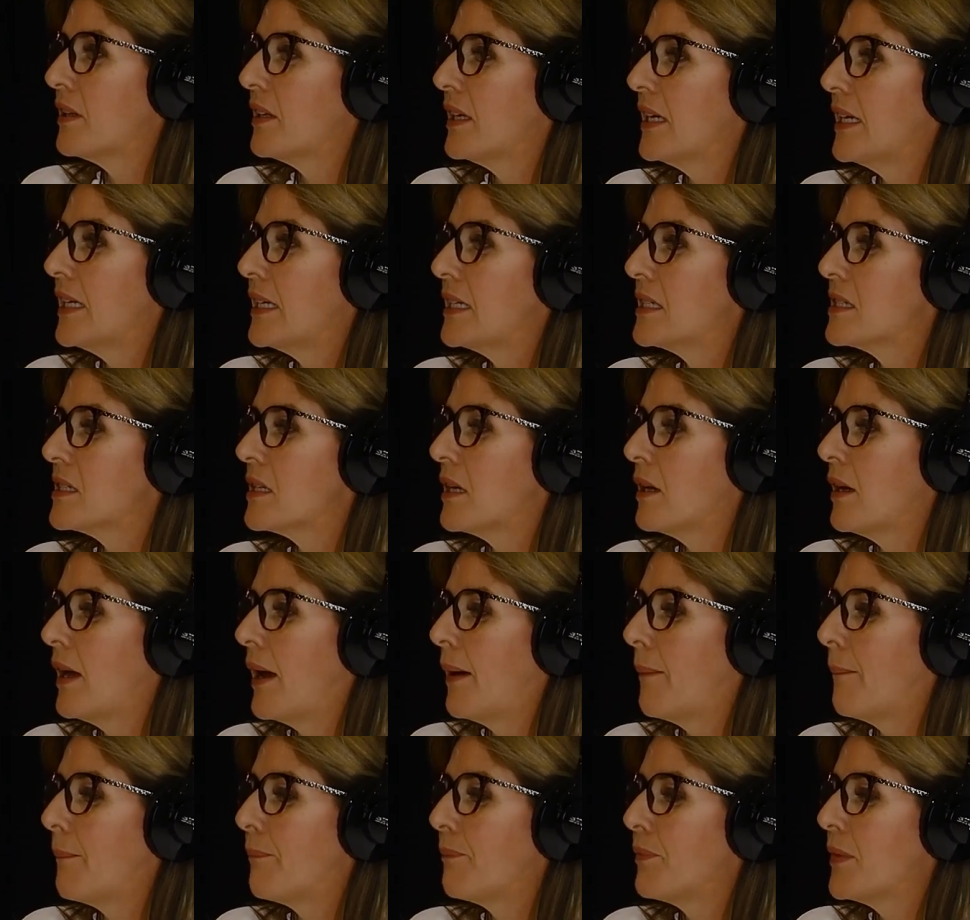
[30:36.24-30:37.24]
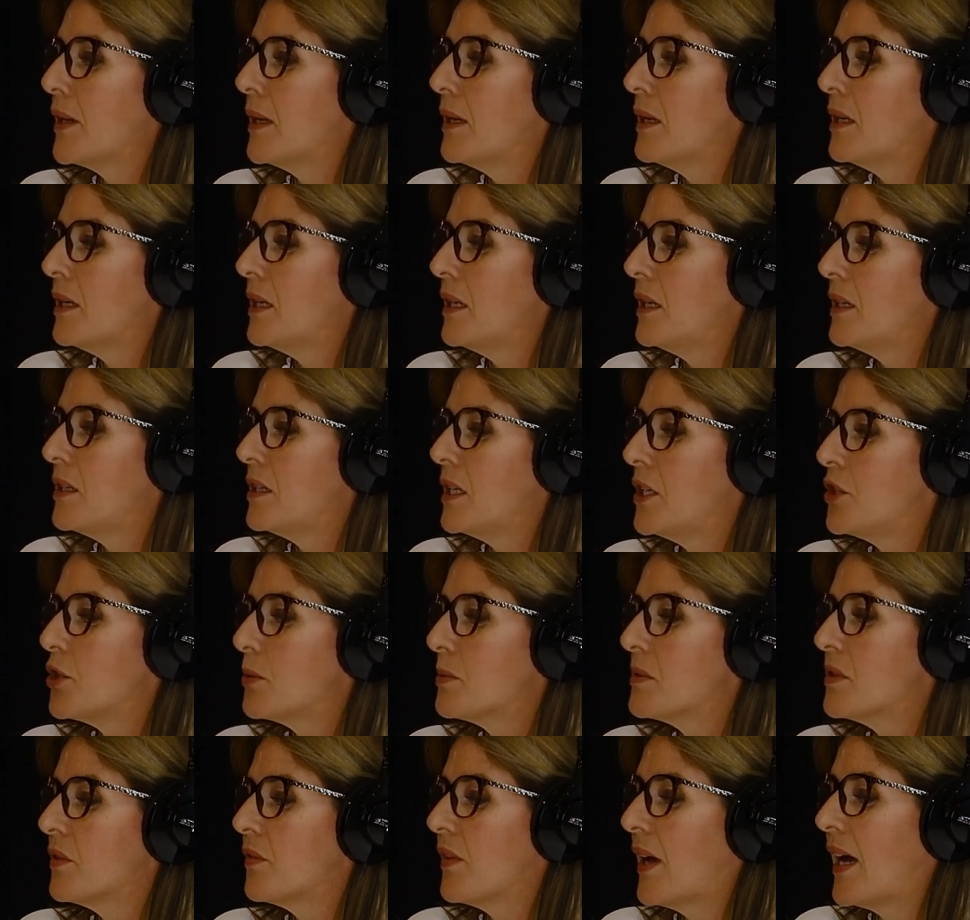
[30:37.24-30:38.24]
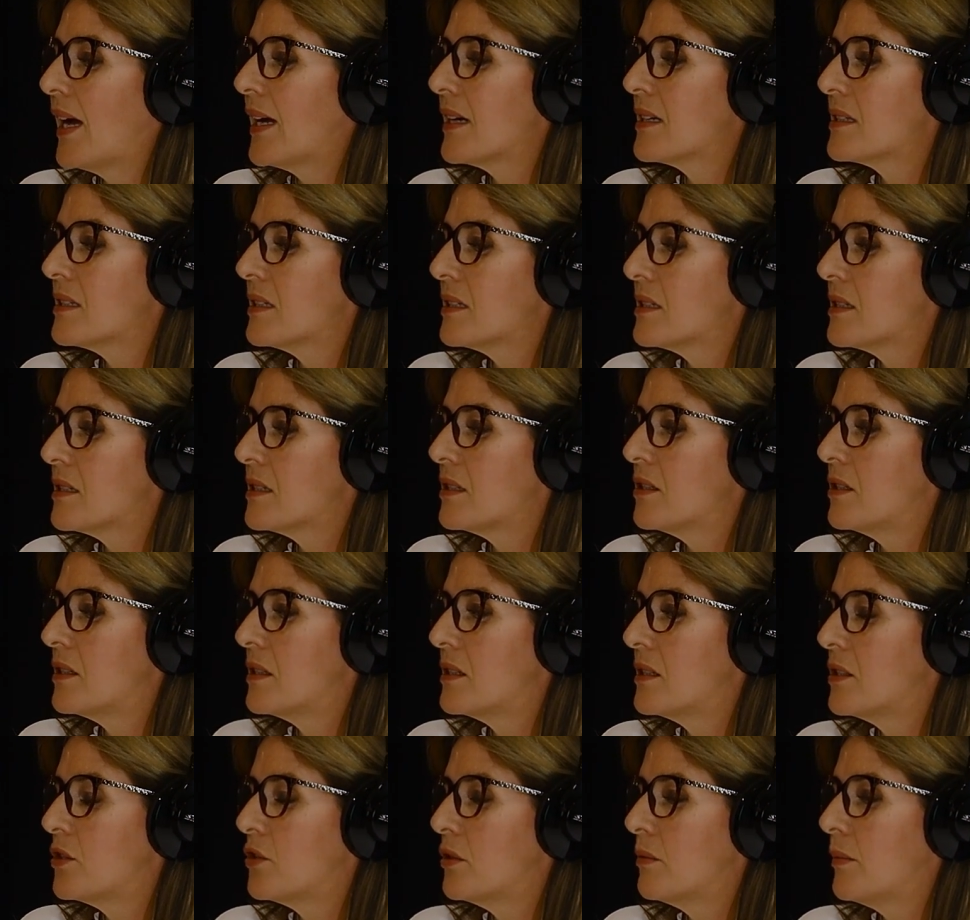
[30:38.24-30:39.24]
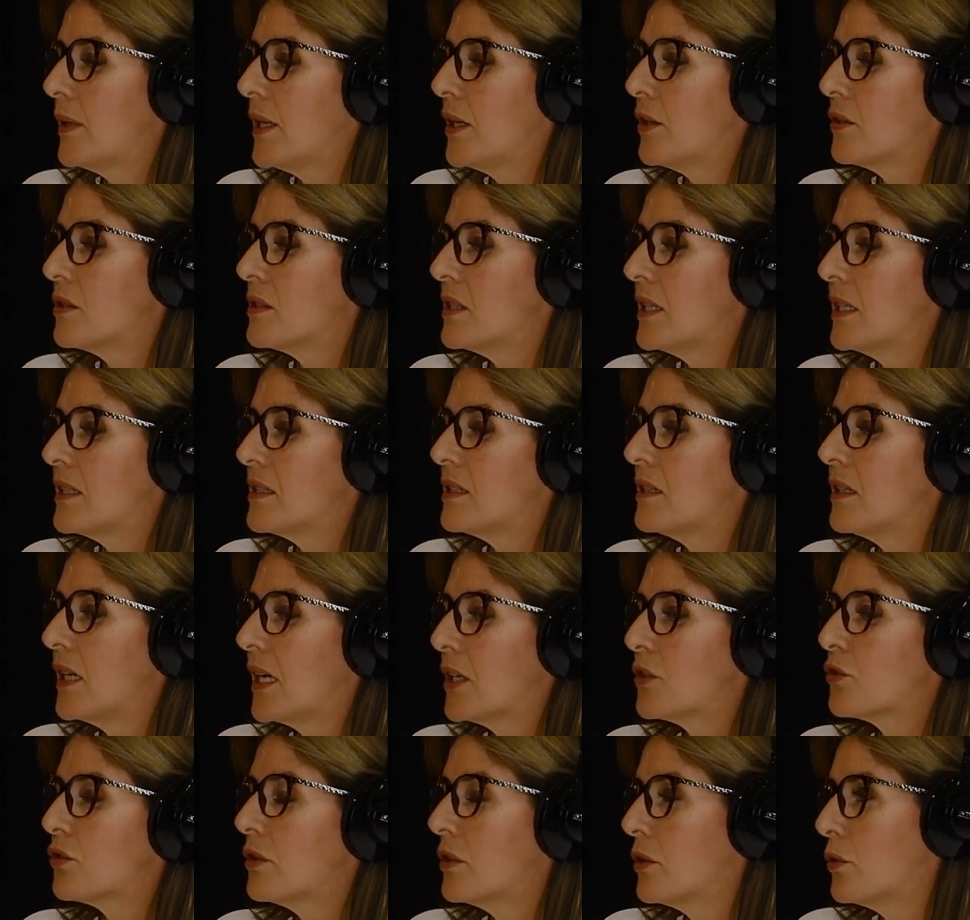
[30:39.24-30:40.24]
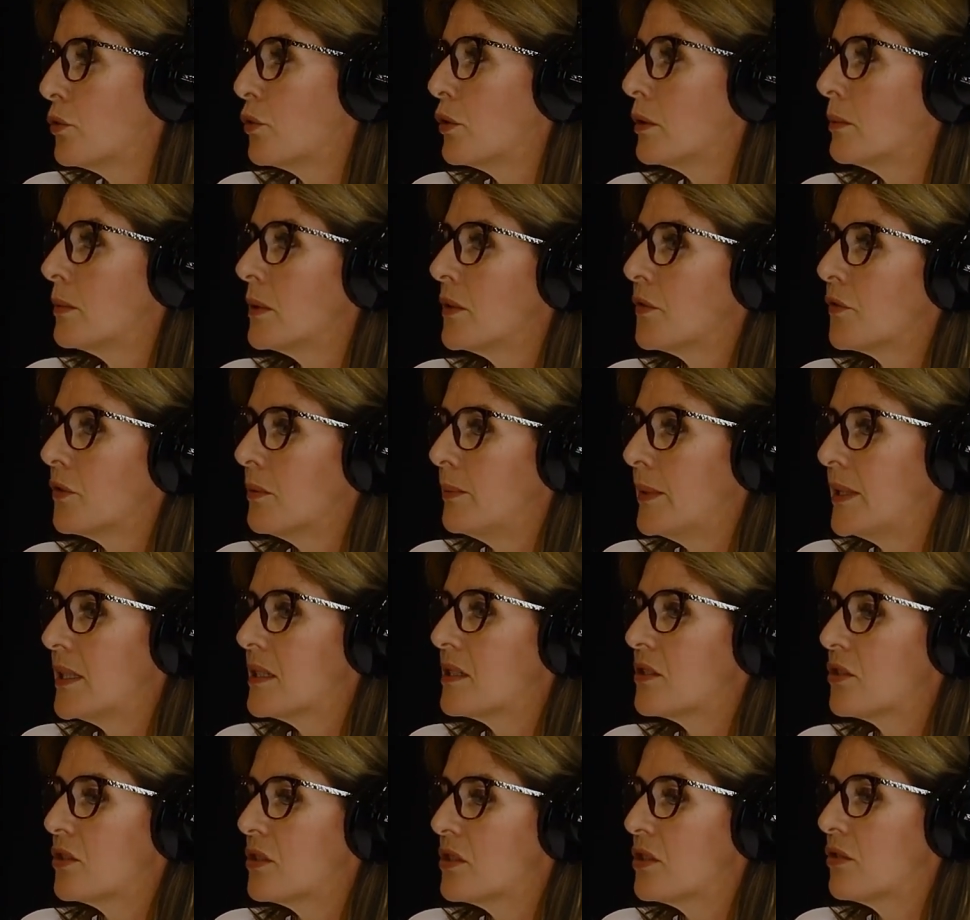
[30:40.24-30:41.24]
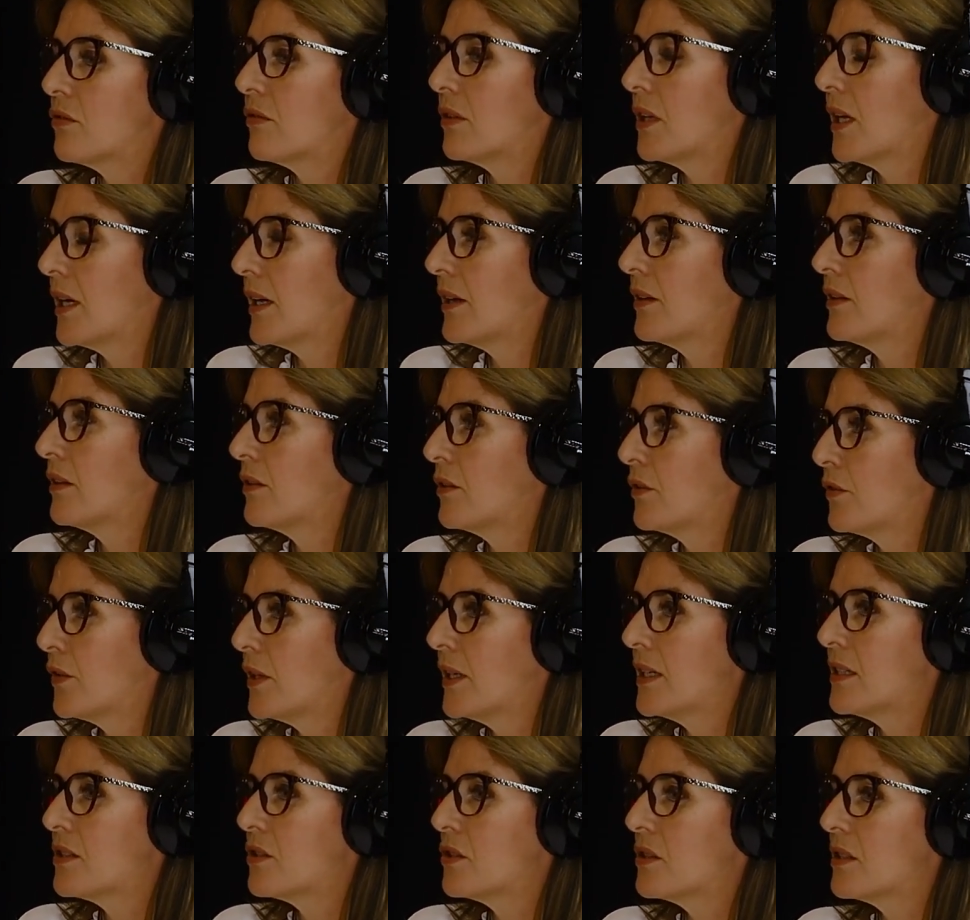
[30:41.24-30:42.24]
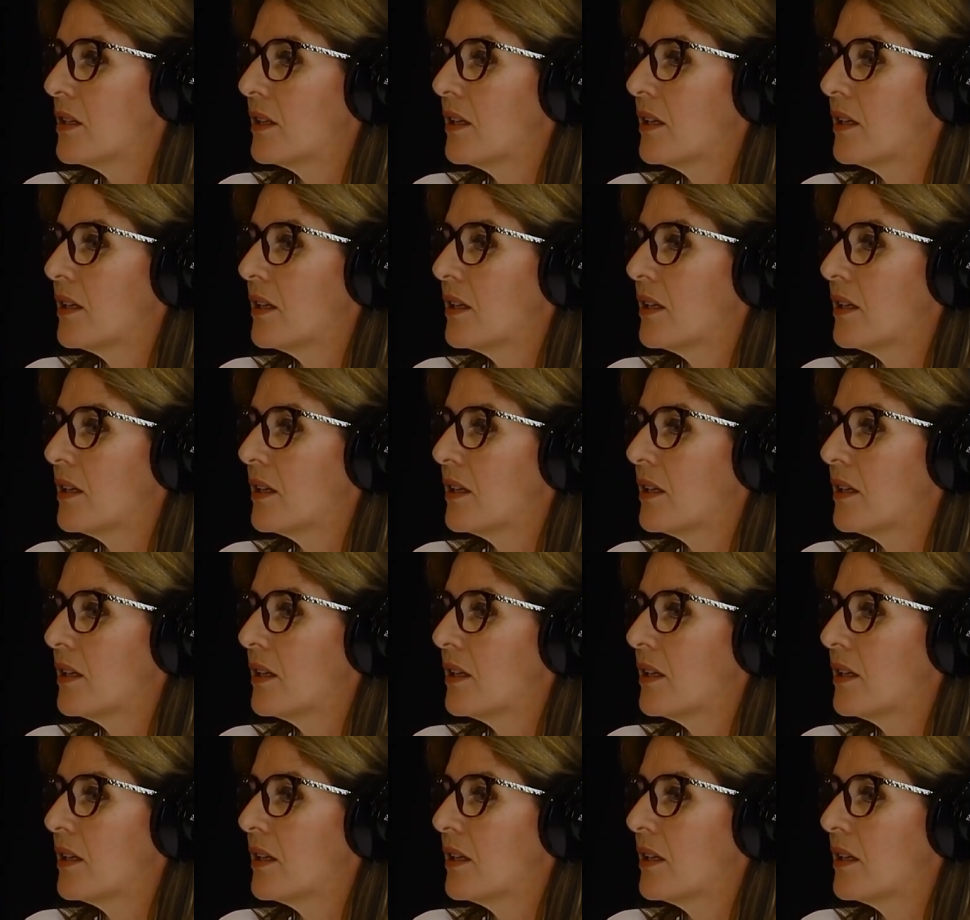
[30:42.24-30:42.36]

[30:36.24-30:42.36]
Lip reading: of things. In terms of access to decision makers, it's natural and normal for ministers to rely on their advisors.